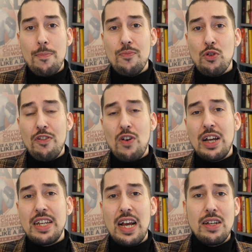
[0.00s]
You'll
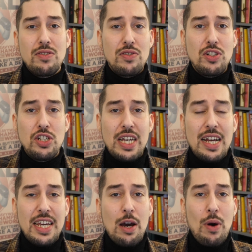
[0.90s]
find that you
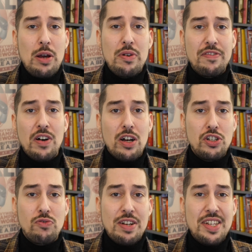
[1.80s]
can get away with
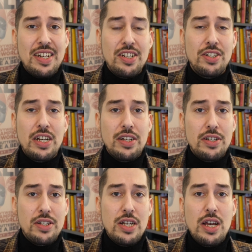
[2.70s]
just rinsing
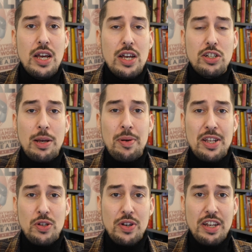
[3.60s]
and dipping
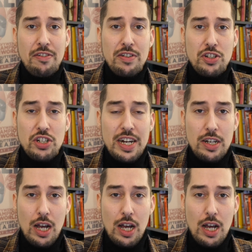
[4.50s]
into a different shade of